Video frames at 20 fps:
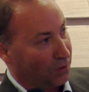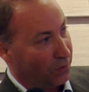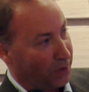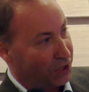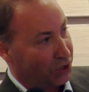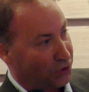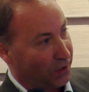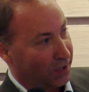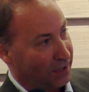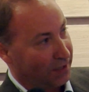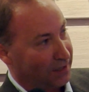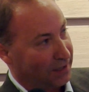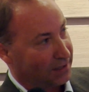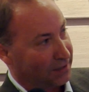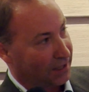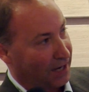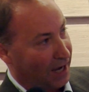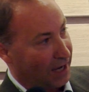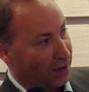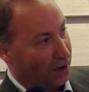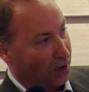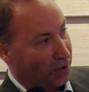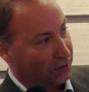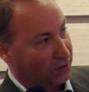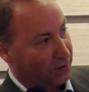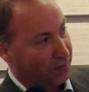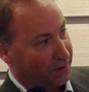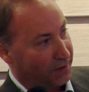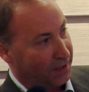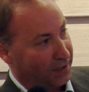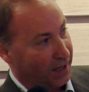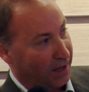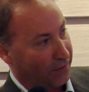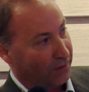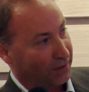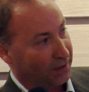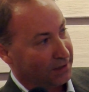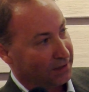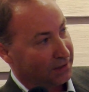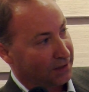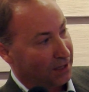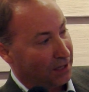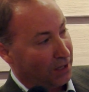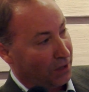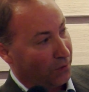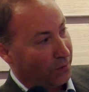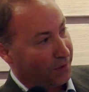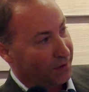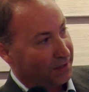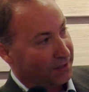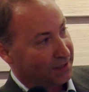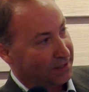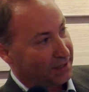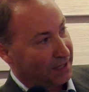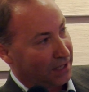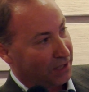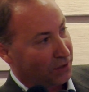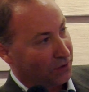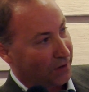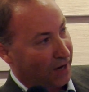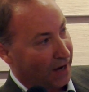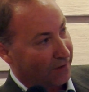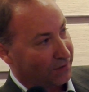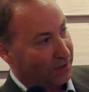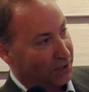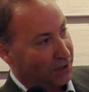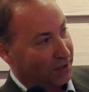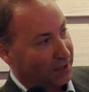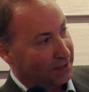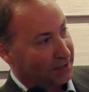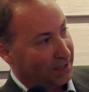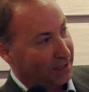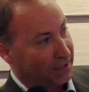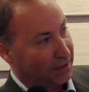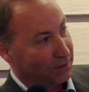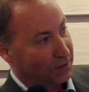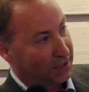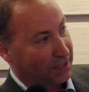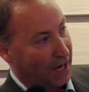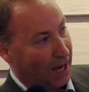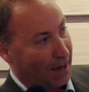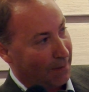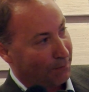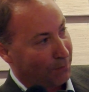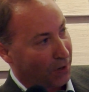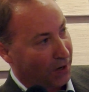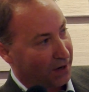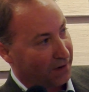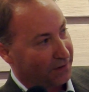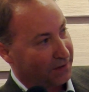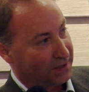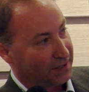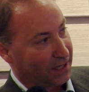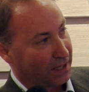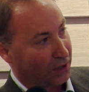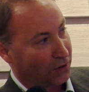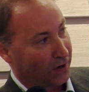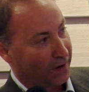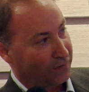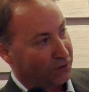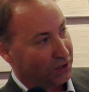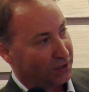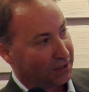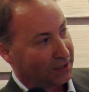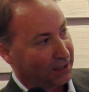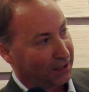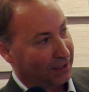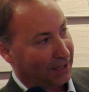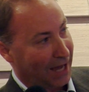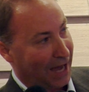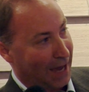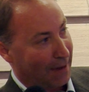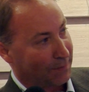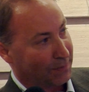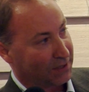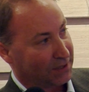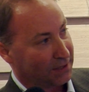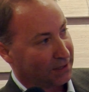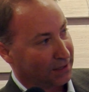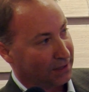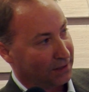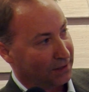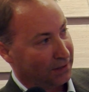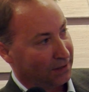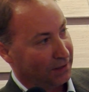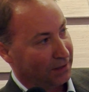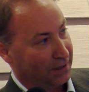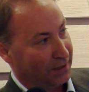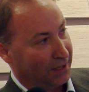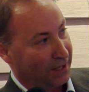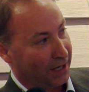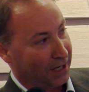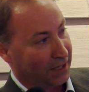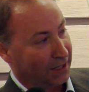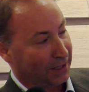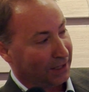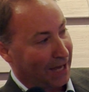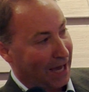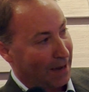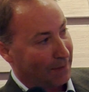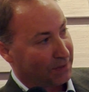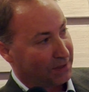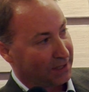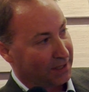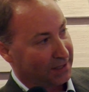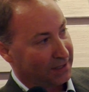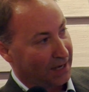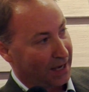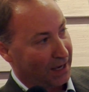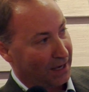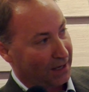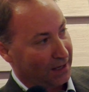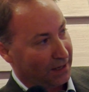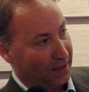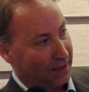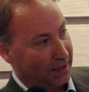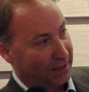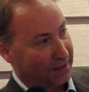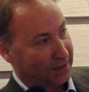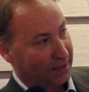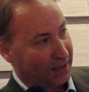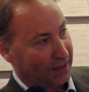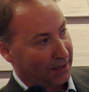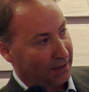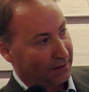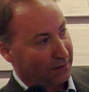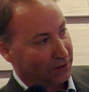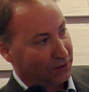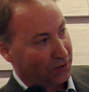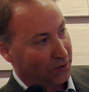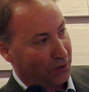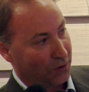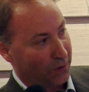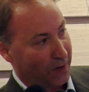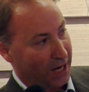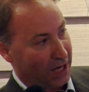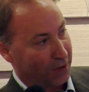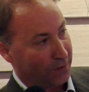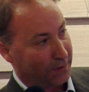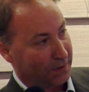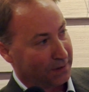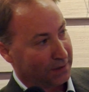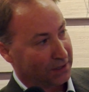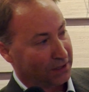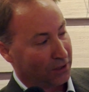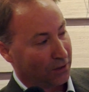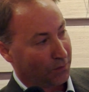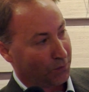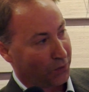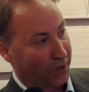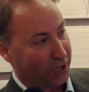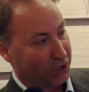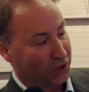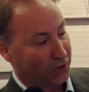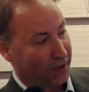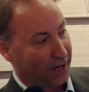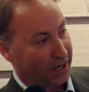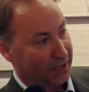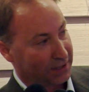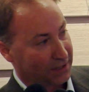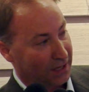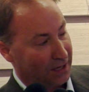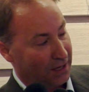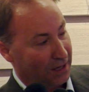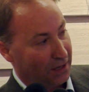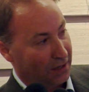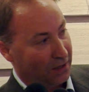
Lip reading: We treated this guy also in the Netherlands with a stent graft, and you can see the top part of the stent graft just collapsed. It collapsed. His pseudoaneurysm is still pressurized,